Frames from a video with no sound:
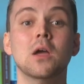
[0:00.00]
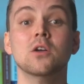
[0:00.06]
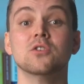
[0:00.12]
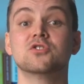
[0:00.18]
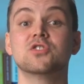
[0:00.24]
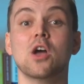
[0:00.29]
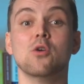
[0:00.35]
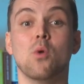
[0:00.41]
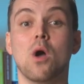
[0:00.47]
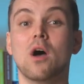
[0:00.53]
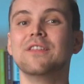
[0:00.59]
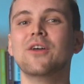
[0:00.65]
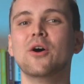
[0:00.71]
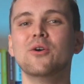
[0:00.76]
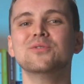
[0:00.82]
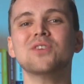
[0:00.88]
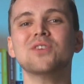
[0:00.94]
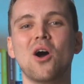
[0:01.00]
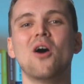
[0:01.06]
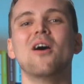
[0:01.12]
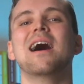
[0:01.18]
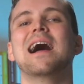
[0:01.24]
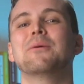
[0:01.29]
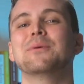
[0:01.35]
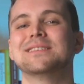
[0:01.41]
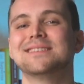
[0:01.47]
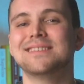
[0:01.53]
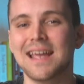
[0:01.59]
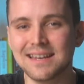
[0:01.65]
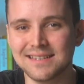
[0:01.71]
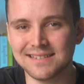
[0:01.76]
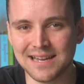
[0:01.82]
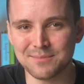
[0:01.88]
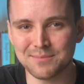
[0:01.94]
So, those are our
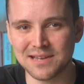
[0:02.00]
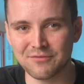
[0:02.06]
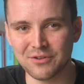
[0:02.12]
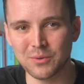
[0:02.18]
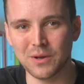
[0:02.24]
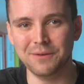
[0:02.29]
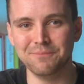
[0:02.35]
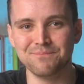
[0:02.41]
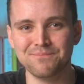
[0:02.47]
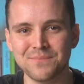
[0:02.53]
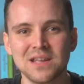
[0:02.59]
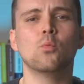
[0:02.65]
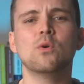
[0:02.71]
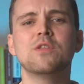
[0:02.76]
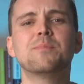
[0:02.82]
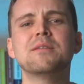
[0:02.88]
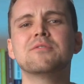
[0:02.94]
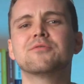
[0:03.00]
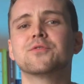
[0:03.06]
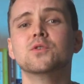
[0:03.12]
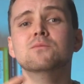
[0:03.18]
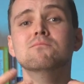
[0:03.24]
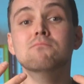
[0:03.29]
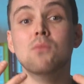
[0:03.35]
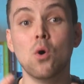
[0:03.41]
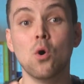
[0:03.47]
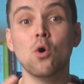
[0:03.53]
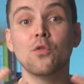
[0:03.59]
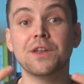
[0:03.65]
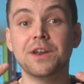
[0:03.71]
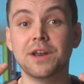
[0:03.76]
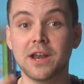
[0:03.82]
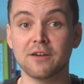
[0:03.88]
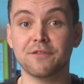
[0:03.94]
10 tips, everyone. We've been through more
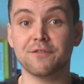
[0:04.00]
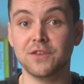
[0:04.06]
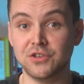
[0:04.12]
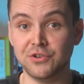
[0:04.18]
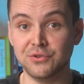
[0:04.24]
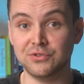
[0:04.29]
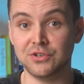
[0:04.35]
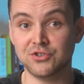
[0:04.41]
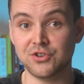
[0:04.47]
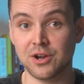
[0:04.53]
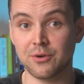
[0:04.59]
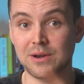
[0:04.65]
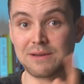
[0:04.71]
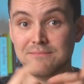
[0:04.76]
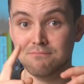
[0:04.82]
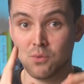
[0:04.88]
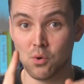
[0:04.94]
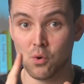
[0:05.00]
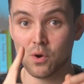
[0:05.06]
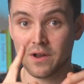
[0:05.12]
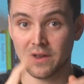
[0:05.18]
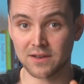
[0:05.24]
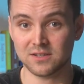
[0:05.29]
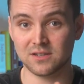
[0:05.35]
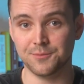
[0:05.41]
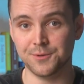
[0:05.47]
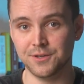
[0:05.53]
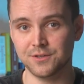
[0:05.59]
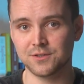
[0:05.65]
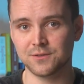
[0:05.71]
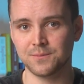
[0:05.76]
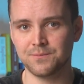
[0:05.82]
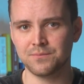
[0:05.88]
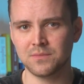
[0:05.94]
than enough for you to generate more
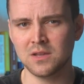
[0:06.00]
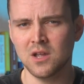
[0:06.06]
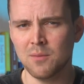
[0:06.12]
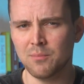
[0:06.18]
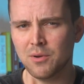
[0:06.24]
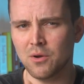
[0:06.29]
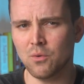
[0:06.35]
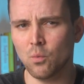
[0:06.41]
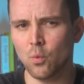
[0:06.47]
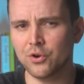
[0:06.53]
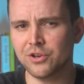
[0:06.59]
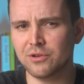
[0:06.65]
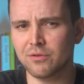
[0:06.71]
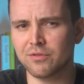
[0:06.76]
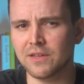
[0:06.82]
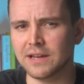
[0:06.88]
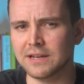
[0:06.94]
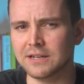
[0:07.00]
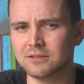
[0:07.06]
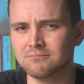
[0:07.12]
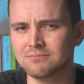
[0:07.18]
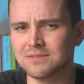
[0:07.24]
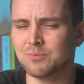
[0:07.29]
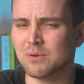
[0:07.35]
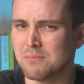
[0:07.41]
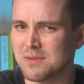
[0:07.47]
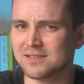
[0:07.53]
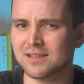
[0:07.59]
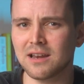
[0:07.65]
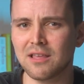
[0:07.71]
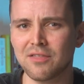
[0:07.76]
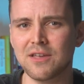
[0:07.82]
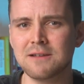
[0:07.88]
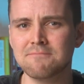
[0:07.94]
customers. But what do you think? Did we miss
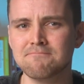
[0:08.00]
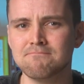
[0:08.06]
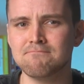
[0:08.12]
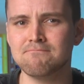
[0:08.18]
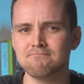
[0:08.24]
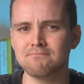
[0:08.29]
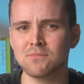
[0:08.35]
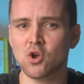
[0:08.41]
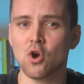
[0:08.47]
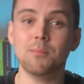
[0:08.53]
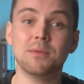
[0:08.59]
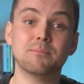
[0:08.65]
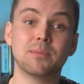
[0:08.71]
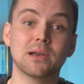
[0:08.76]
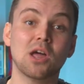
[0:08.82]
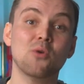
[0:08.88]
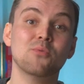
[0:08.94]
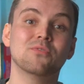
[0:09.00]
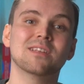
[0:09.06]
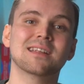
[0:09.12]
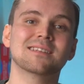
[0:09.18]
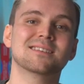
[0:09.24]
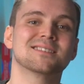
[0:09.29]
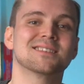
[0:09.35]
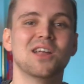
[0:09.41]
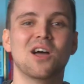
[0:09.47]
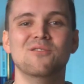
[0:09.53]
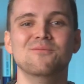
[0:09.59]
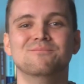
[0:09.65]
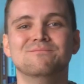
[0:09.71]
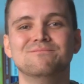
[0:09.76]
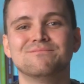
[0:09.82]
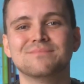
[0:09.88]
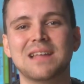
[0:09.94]
anything? Comment below to let us know.
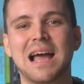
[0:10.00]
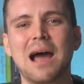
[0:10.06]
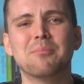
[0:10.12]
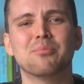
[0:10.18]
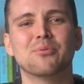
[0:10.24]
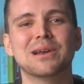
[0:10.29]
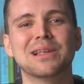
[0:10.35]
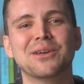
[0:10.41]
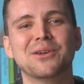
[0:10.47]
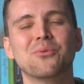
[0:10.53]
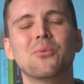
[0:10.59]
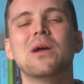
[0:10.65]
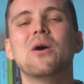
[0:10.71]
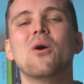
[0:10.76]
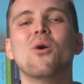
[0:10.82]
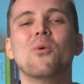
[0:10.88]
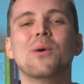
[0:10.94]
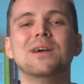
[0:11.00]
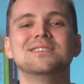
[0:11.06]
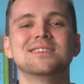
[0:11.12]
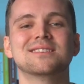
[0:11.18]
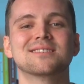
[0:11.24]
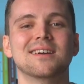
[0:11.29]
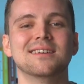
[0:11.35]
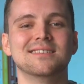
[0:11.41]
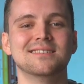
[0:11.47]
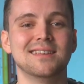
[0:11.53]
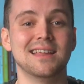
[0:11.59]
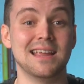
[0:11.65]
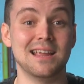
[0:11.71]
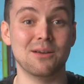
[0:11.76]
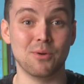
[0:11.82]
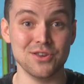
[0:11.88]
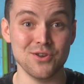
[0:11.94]
At Brilliant, we're always excited to
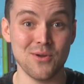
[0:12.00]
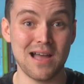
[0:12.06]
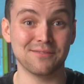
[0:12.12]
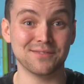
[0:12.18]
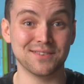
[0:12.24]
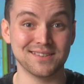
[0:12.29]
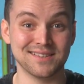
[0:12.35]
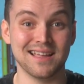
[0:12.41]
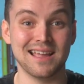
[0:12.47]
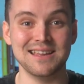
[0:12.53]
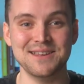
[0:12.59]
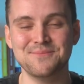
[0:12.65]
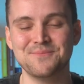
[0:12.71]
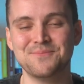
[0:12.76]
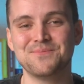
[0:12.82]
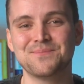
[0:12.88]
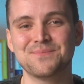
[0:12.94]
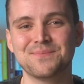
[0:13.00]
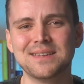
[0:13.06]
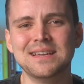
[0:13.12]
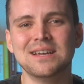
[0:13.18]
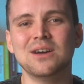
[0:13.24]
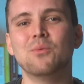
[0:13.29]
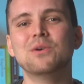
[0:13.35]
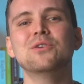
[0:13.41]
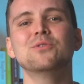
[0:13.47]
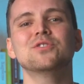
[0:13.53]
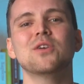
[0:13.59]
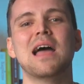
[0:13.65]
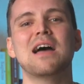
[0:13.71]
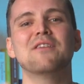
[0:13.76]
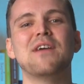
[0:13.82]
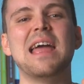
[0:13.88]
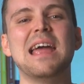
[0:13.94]
hear what you have to say. We also
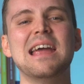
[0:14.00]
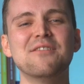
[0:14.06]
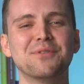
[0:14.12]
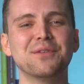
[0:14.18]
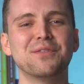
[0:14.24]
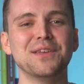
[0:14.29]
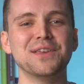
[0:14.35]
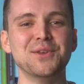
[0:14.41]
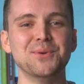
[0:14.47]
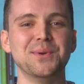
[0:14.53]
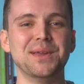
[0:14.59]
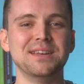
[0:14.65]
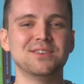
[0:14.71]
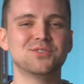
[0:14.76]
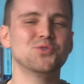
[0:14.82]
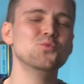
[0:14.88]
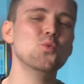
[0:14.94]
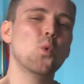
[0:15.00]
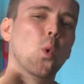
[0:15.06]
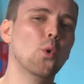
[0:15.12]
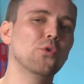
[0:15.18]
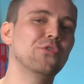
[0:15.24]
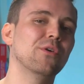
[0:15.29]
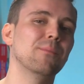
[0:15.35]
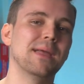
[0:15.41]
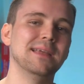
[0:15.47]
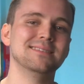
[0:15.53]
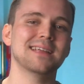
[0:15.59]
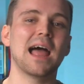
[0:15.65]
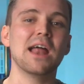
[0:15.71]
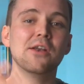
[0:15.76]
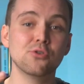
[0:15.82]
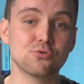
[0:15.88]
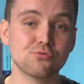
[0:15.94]
have everything you need to automate
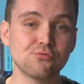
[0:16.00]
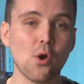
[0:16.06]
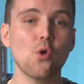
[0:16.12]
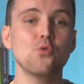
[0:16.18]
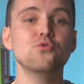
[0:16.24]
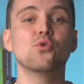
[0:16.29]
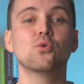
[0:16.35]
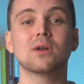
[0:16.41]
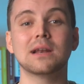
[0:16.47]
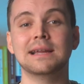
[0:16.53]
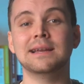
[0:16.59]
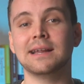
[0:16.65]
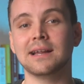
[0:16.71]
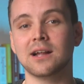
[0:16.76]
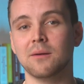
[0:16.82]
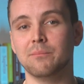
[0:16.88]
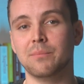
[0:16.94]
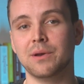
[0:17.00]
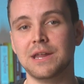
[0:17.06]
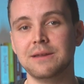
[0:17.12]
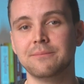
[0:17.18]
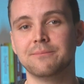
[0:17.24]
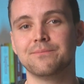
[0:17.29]
and grow your cleaning company.